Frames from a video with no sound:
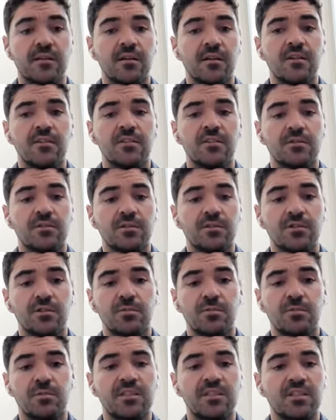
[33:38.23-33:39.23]
So as soon as we
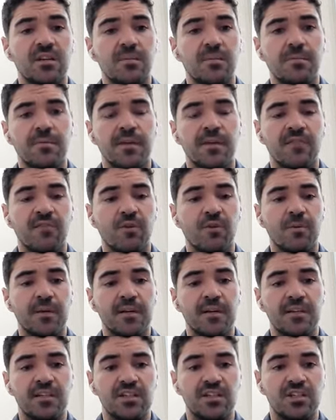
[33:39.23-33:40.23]
stop aerobic
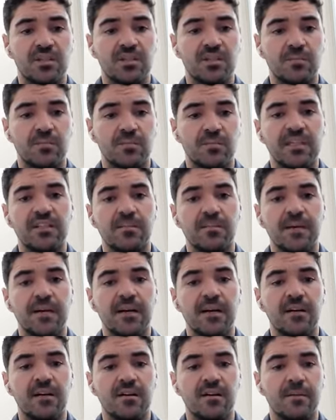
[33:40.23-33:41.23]
conditioning, we tend to pile
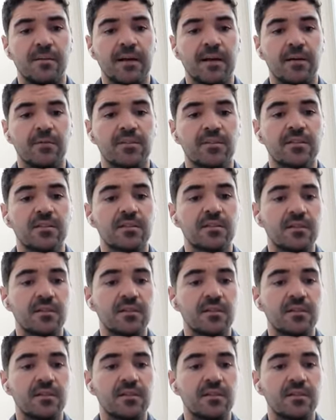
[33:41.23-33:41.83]
on the pounds.